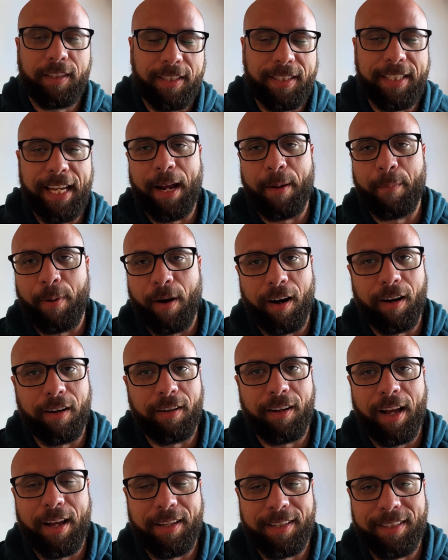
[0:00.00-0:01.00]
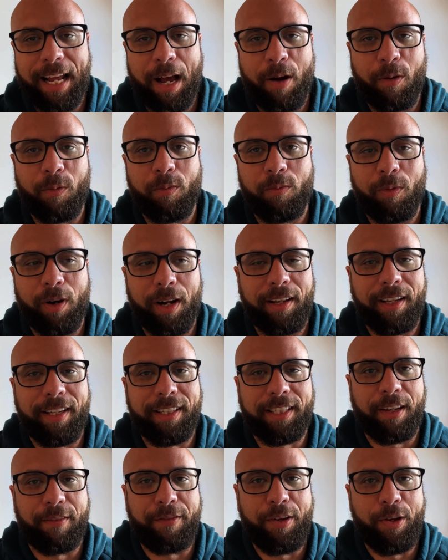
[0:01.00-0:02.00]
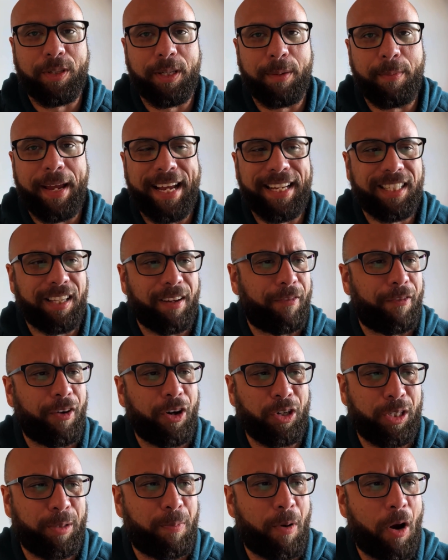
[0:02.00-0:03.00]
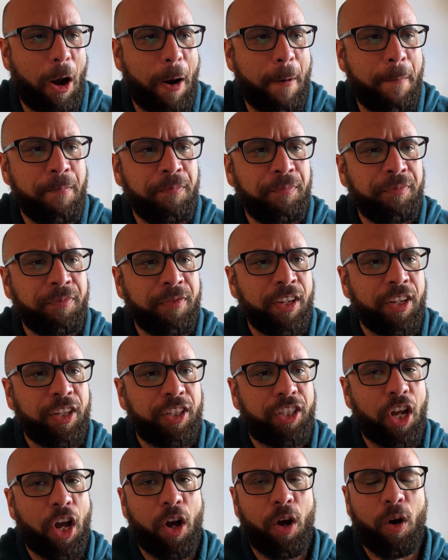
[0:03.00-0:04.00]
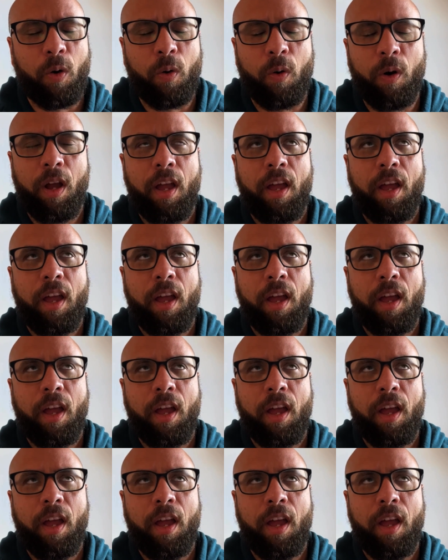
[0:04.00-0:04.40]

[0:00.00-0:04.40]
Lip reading: second part is not what is confusing me. It's the first part. So